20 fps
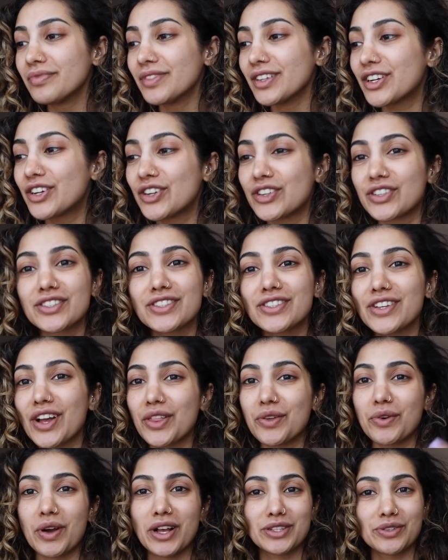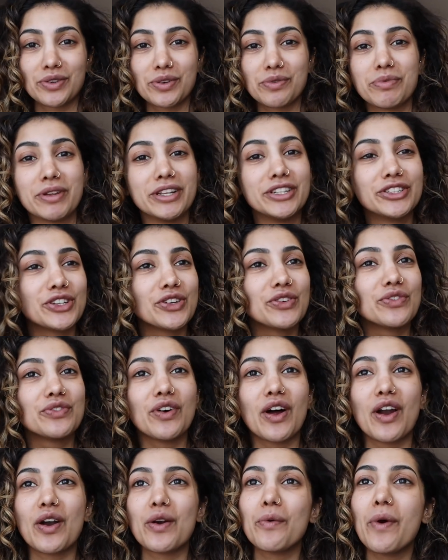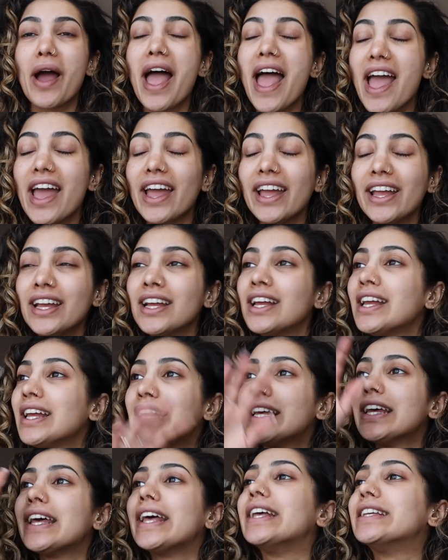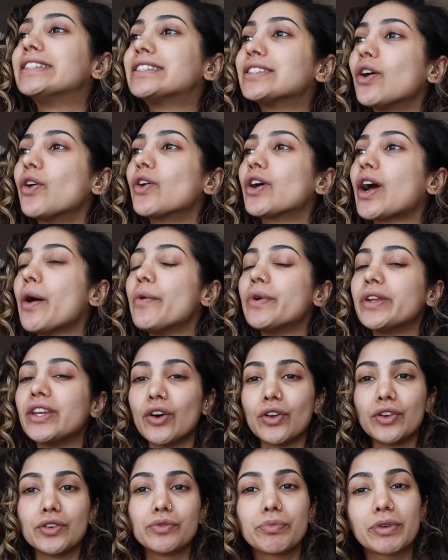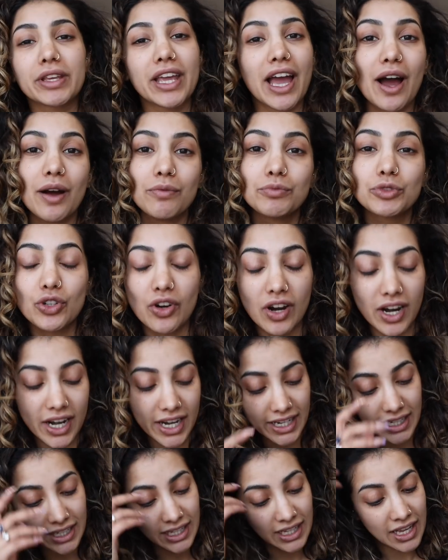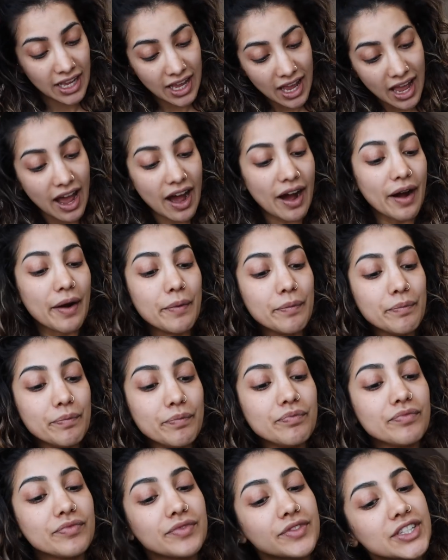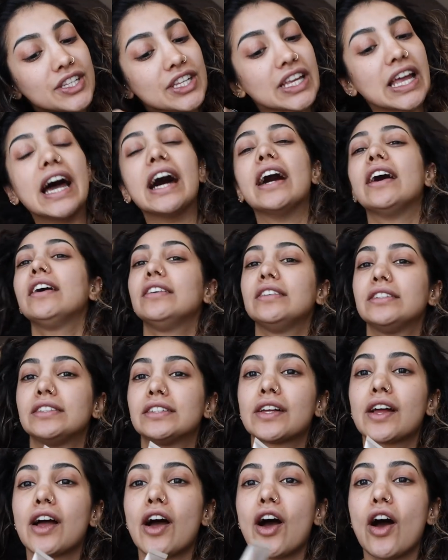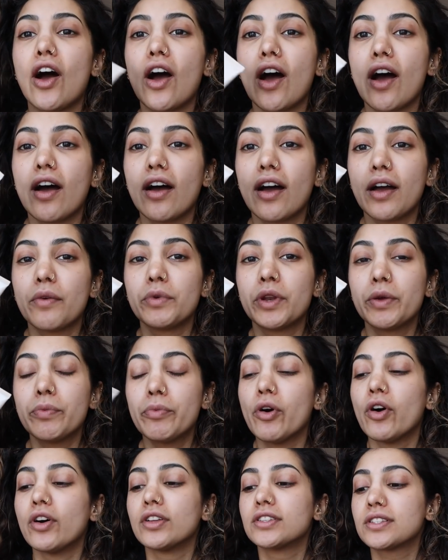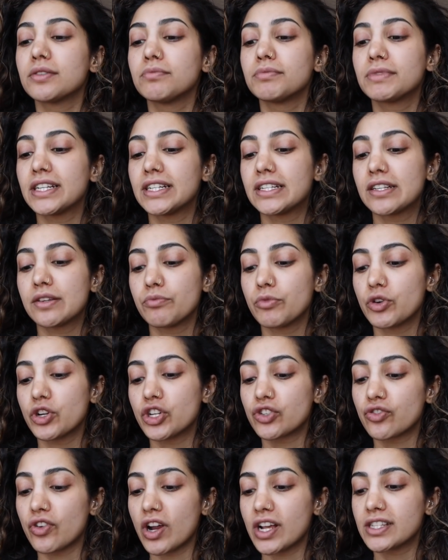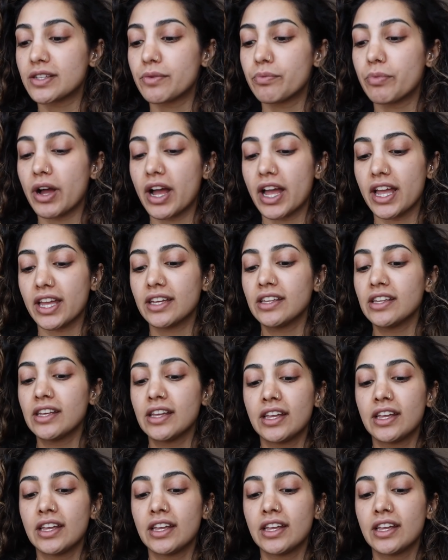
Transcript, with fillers: because otherwise I would have been too far away. It's all going on. But yeah, I'm trying. So yeah, I'm going to put on some Tinted Moisturiser by